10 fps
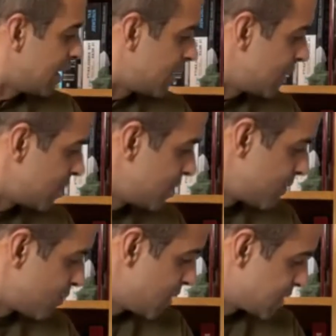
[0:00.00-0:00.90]

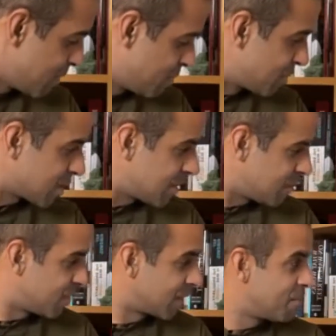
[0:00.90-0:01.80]
Where's that book? I
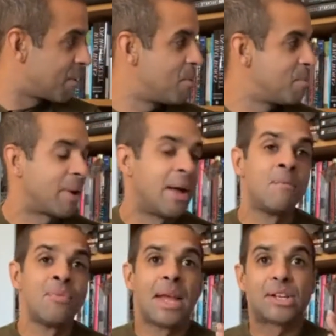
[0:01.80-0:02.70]
can't find it at the moment, but
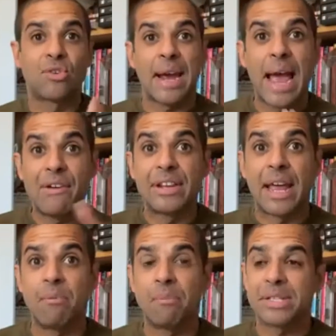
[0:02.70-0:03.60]
it's great having
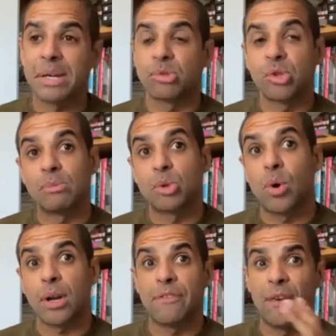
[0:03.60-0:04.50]
them, but sometimes
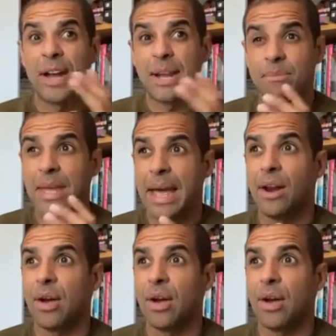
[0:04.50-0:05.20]
quantifying them down.